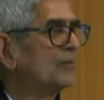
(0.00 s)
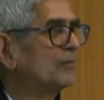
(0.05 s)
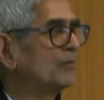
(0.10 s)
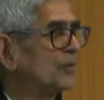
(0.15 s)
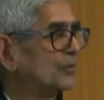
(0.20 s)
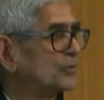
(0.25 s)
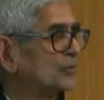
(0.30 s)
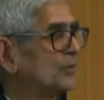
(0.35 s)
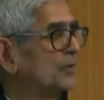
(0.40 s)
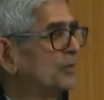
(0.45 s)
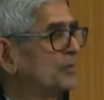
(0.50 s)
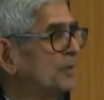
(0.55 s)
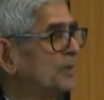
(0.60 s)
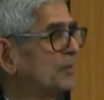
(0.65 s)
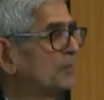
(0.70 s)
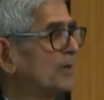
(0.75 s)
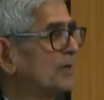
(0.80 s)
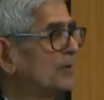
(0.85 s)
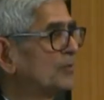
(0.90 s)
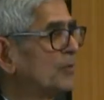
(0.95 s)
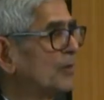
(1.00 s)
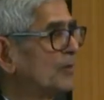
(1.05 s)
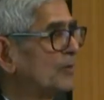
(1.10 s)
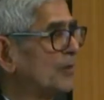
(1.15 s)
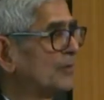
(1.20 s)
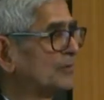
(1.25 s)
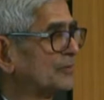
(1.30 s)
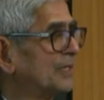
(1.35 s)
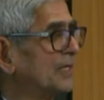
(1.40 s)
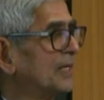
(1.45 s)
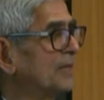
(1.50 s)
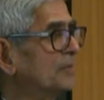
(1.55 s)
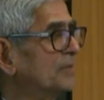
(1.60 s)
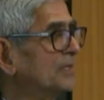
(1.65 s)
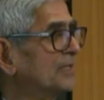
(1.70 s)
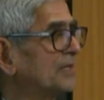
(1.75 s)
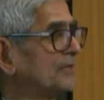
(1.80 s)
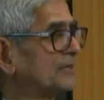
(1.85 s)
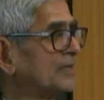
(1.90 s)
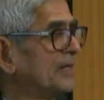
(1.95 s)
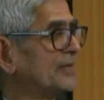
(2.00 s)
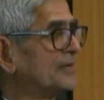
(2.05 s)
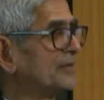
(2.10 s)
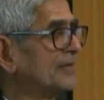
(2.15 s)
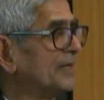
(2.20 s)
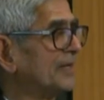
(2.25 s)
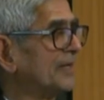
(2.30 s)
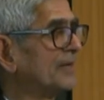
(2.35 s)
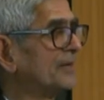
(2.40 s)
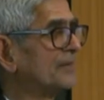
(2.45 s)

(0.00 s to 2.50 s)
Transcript: Most of the people who have lost a limb in this country